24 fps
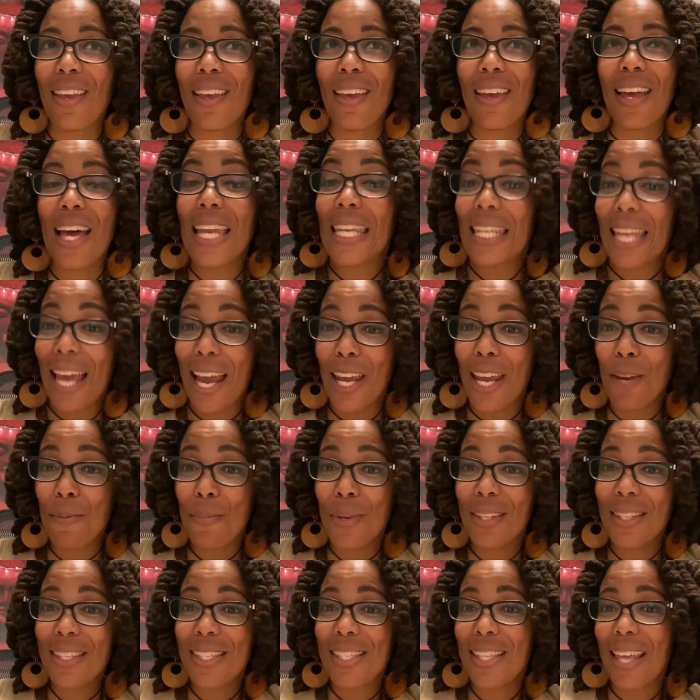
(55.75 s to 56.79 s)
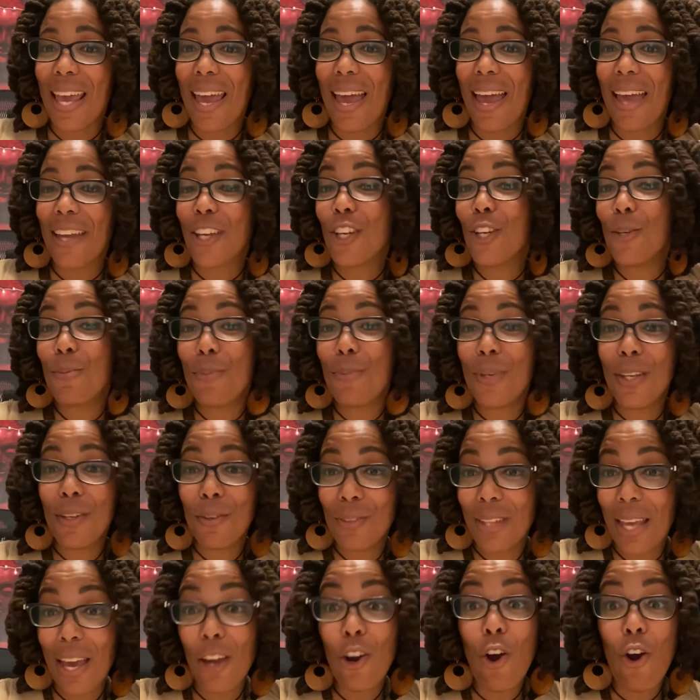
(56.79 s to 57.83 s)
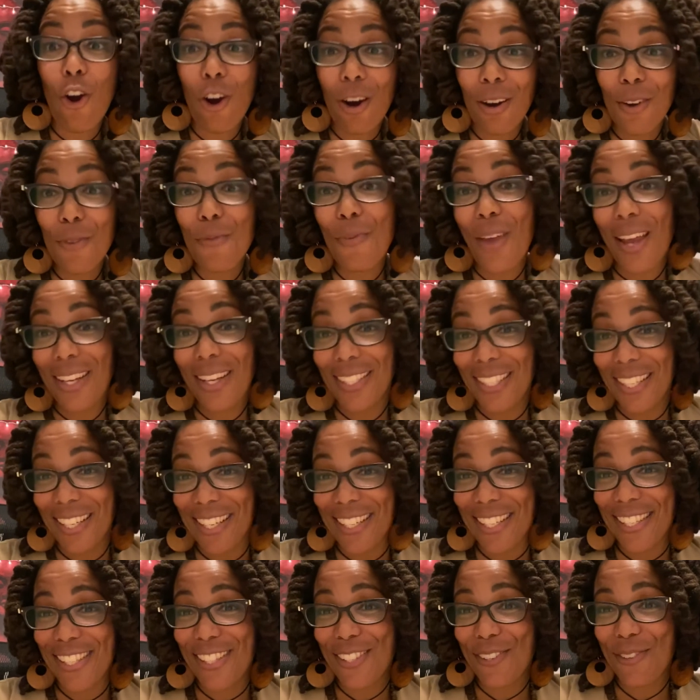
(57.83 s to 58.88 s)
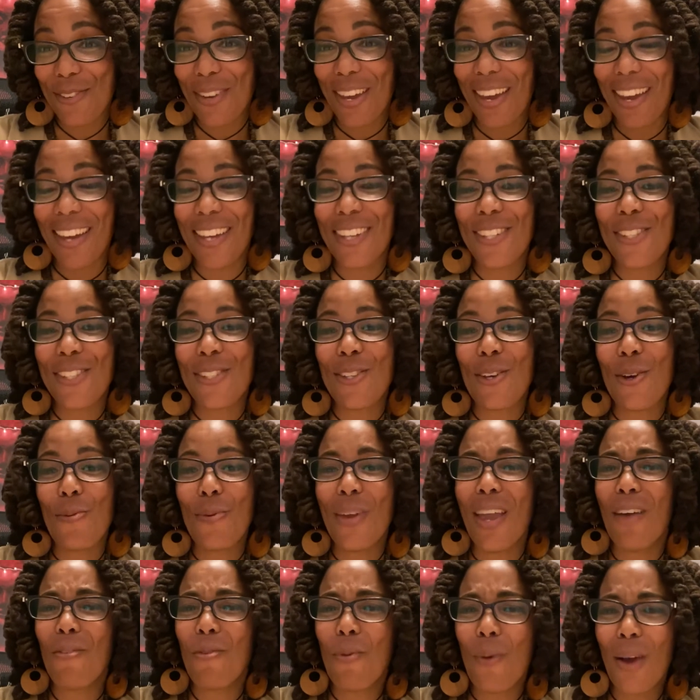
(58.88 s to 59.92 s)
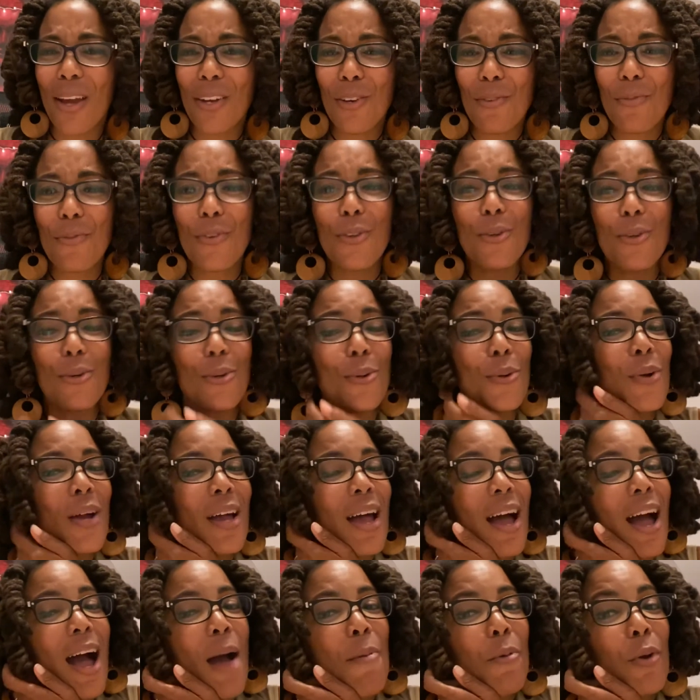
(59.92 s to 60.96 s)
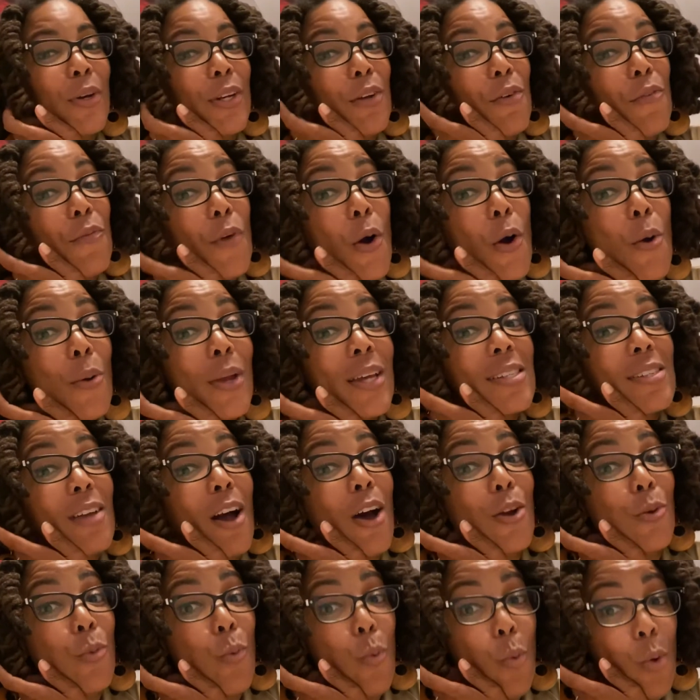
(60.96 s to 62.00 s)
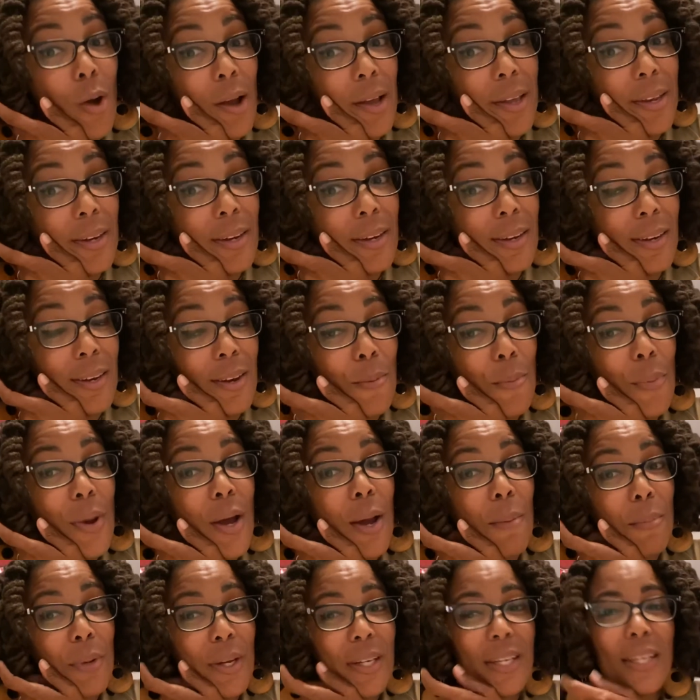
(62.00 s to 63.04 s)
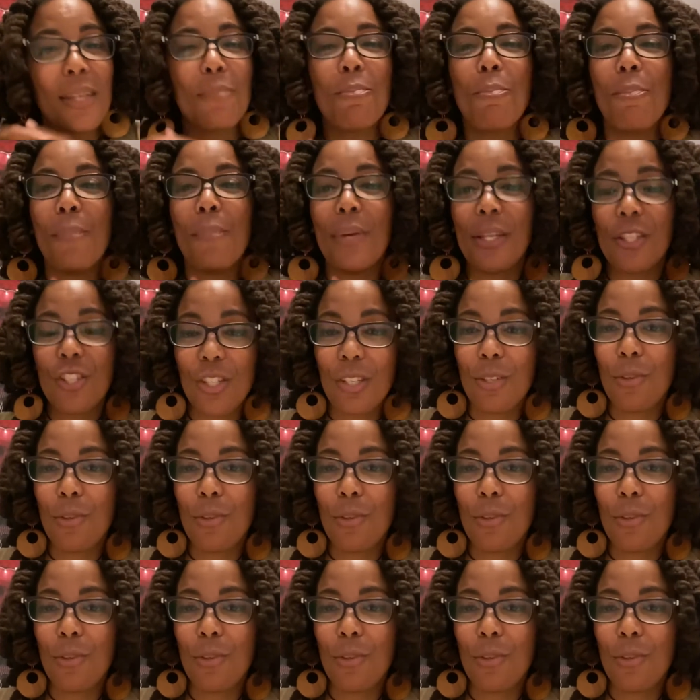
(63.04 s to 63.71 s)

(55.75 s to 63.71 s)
alignments that are affecting us. Okay, so we have quite a few. I'm going to focus on one, but I'm going to mention a